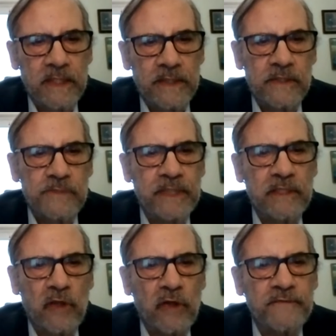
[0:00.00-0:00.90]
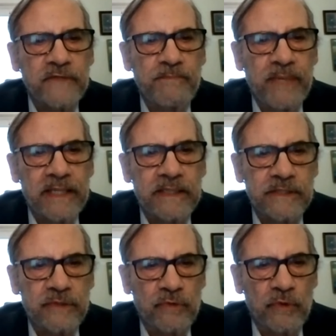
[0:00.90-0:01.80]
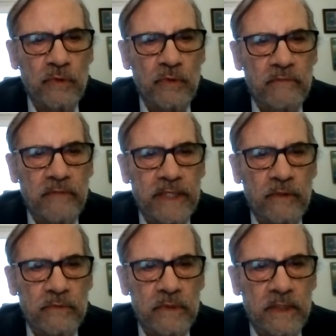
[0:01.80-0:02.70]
There's been a lot of debate, as you know, around